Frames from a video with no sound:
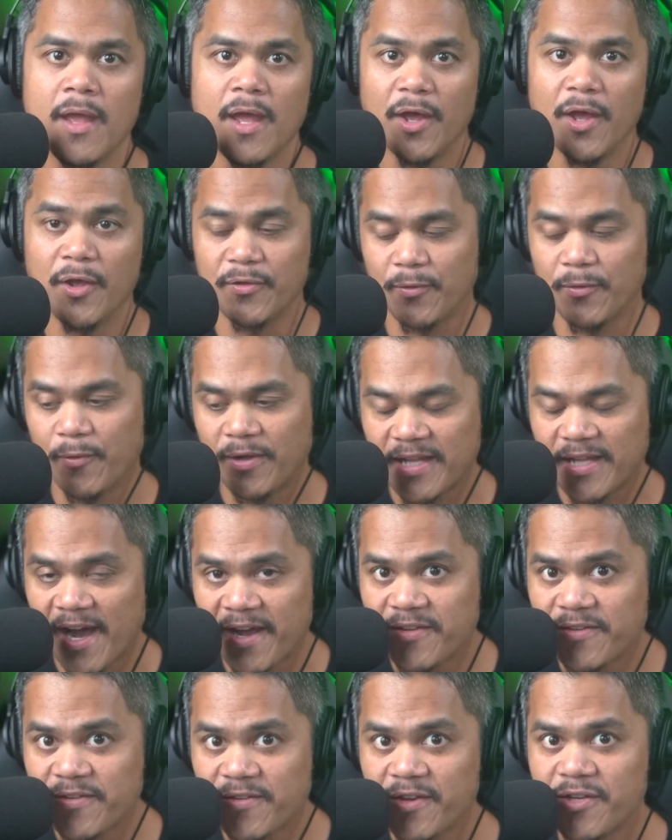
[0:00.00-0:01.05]
So when I
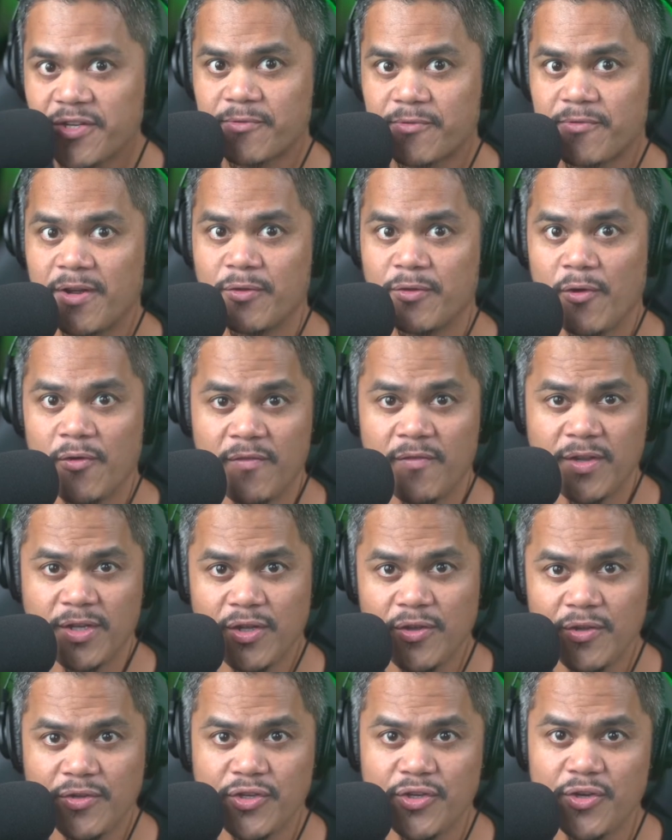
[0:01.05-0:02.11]
searched around over
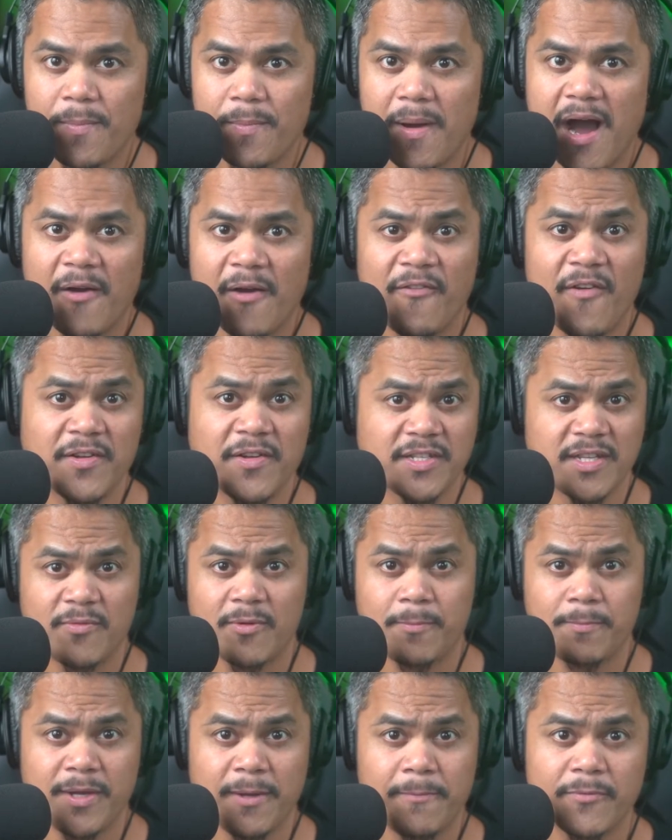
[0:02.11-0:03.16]
YouTube, I found several
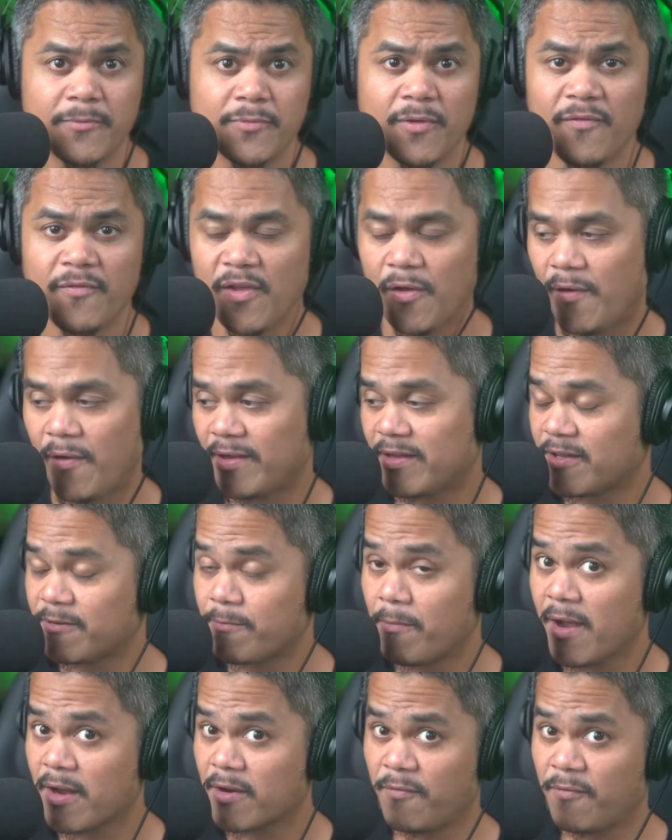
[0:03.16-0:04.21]
people reviewing this
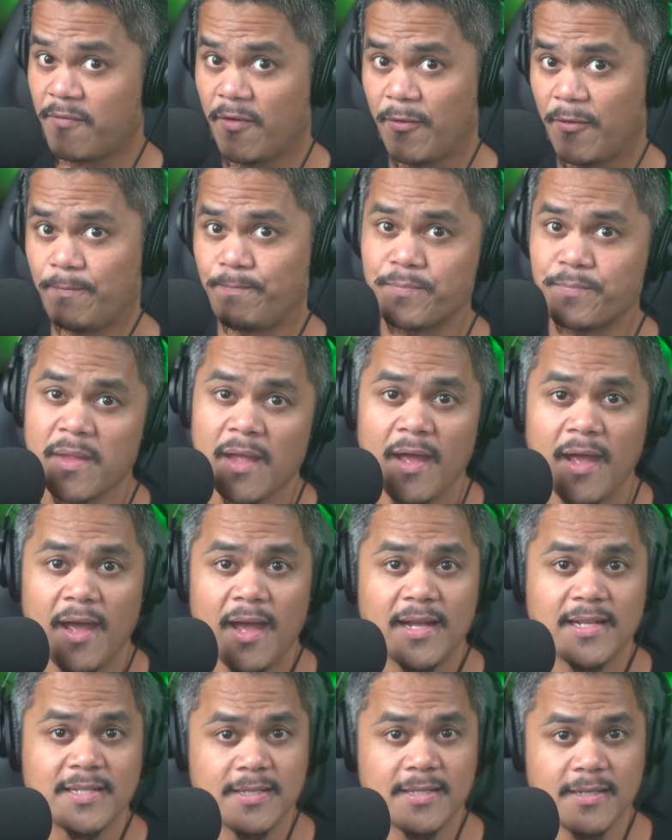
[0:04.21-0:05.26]
microphone.
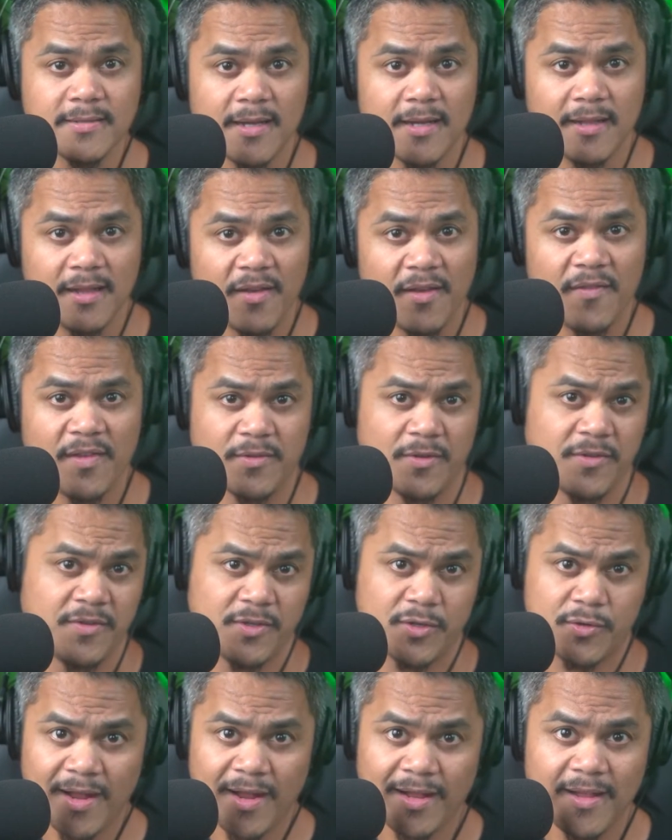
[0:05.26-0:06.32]
Since I live in
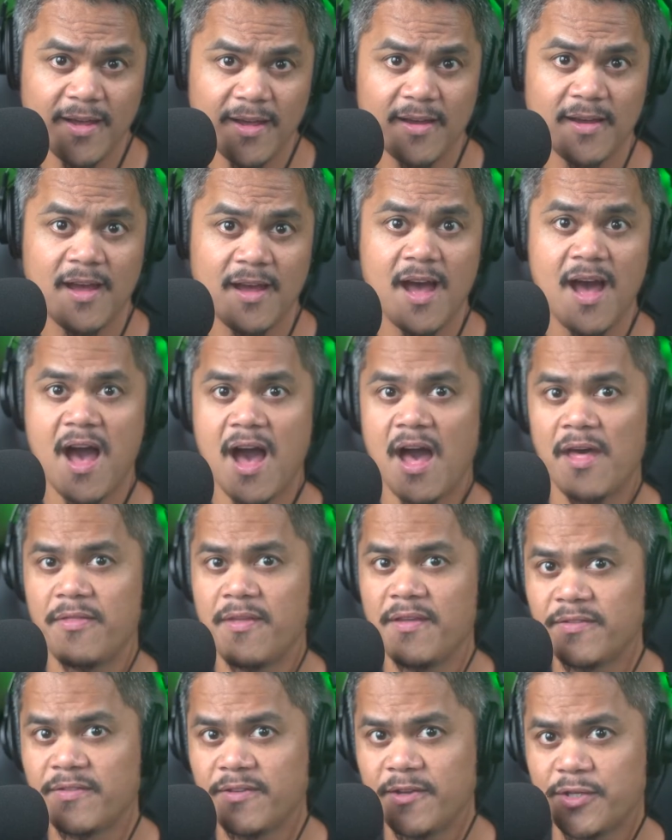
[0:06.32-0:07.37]
Australia, I
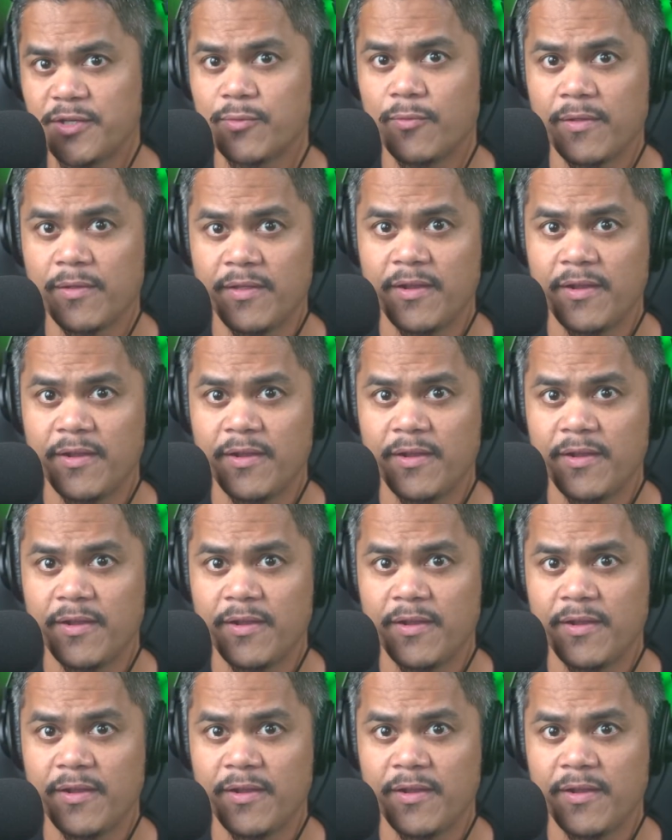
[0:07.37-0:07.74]
then searched whether